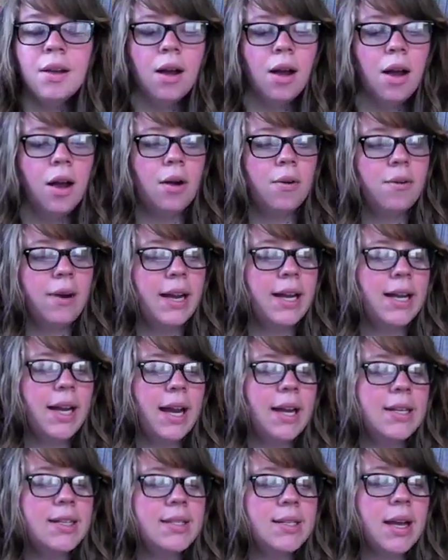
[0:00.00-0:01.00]
Alright
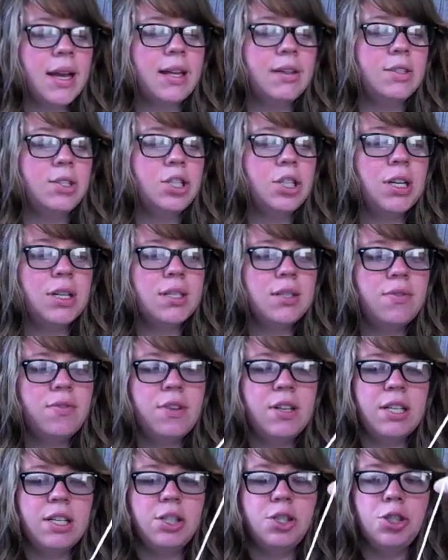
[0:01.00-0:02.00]
guys, I just
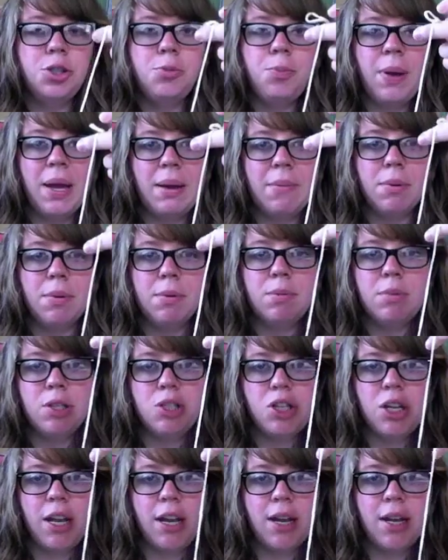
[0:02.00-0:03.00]
finished paper
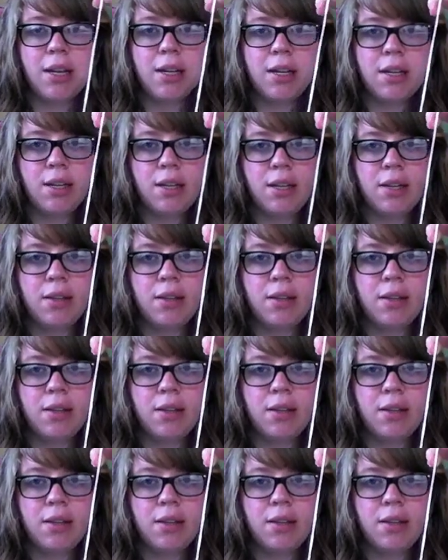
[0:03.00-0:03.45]
macheing